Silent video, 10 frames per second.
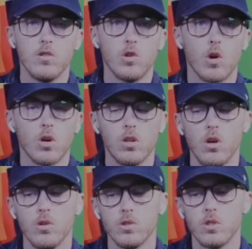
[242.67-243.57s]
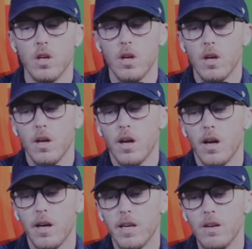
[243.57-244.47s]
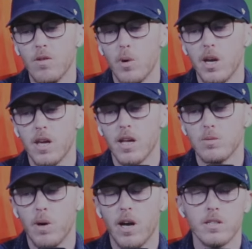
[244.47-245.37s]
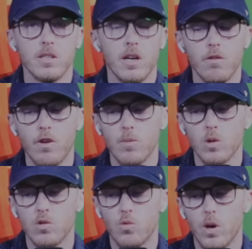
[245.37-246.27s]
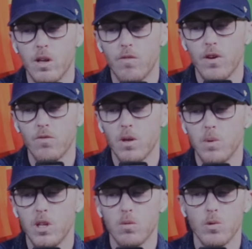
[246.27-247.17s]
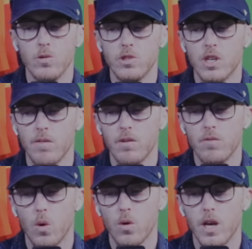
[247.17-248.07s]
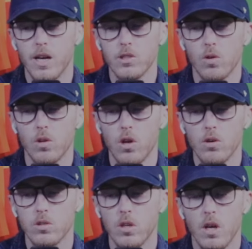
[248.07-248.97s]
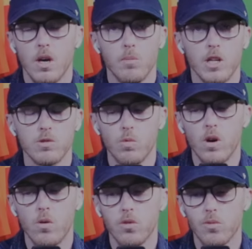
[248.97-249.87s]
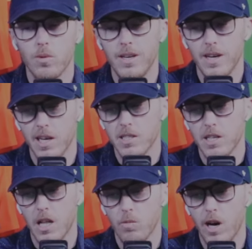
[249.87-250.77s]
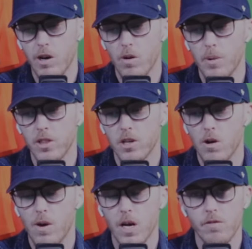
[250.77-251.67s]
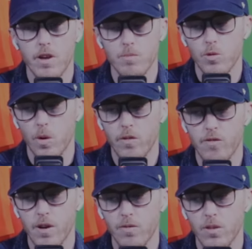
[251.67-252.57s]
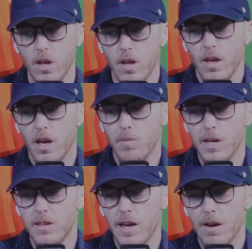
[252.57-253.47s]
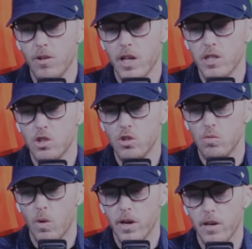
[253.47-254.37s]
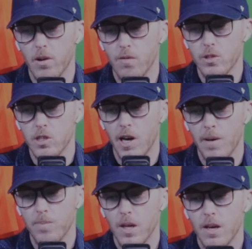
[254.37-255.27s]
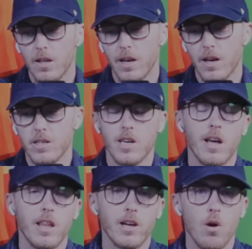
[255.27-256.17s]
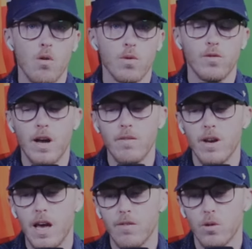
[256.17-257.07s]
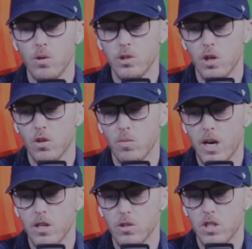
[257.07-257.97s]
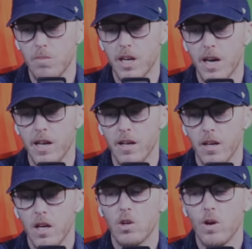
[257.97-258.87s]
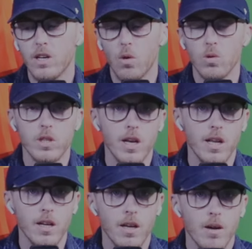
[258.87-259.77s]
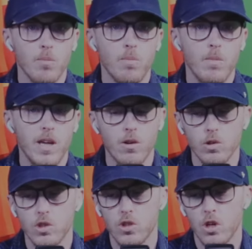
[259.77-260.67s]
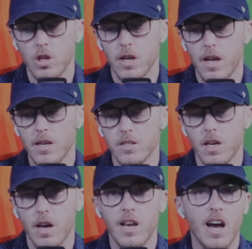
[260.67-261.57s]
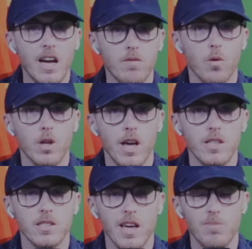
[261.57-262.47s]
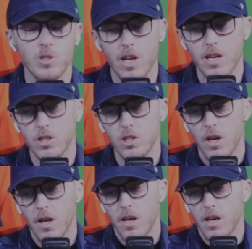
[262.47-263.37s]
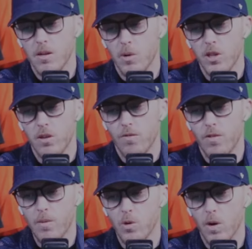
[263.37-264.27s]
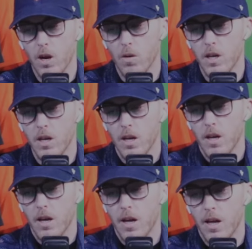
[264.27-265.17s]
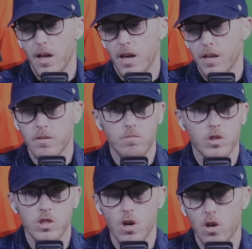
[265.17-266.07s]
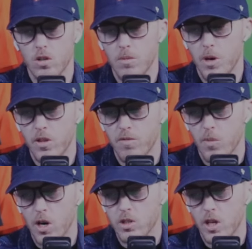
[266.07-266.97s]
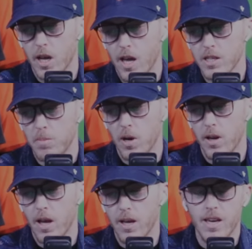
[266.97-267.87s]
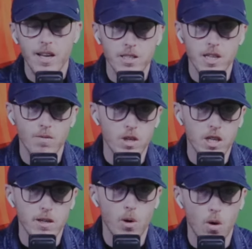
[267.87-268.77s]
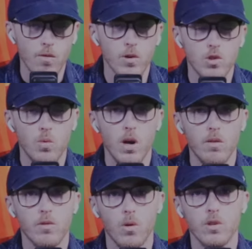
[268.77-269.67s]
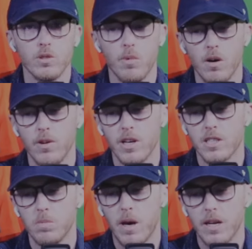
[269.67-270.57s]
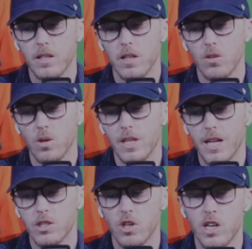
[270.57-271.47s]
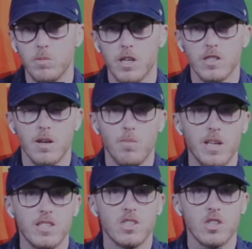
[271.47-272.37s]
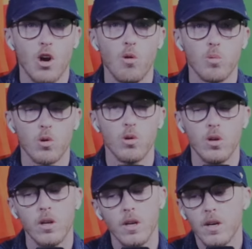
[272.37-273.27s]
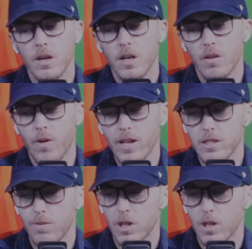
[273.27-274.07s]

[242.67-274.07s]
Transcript: New York closed even money against Boston on November 25th. They beat the Bruins 7-4. They also closed plus 103 against Colorado a month ago on February 5th and beat the Avalanche 2-1 in overtime. Like I said, I like over 5.5 goals here. The Rangers, they've been getting great goaltending. Igor Shesterkin has a 948 save percentage in the month of February and to start the month of March, I guess. But he had to save the team over 12 goals above expected during that stretch because they've been so brutal defensively.